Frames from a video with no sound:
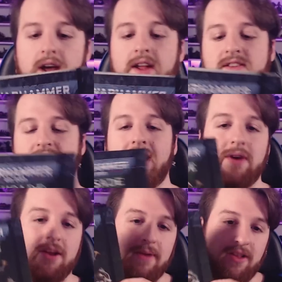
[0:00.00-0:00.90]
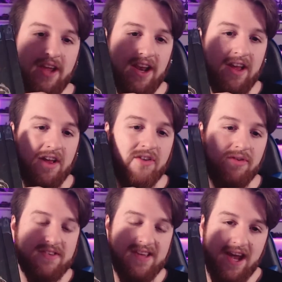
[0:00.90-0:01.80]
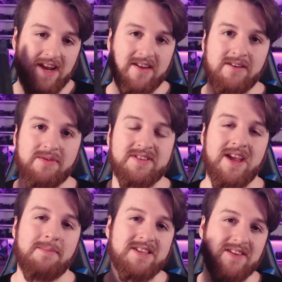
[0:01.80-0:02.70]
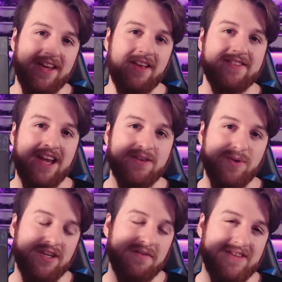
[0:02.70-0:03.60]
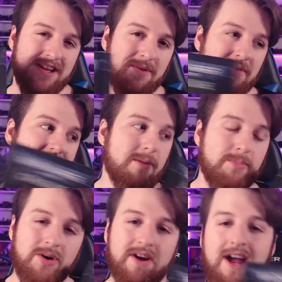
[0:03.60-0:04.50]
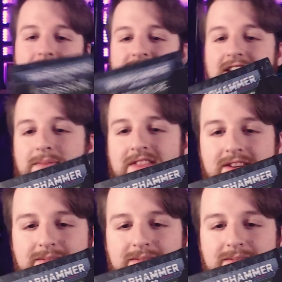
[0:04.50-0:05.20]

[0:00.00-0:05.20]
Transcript: And today we're going to be looking at Crusade, and I want to say massive thank you to Games Workshop for sending me that book and sending me this